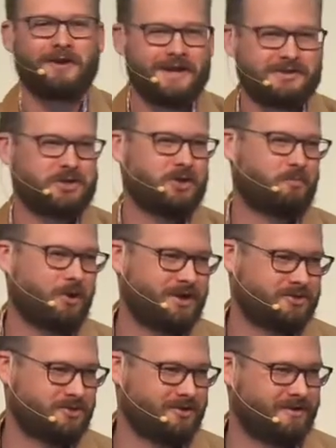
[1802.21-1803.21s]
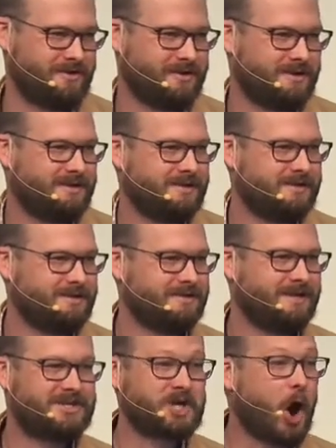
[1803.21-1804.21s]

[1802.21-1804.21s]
his good pleasure. It's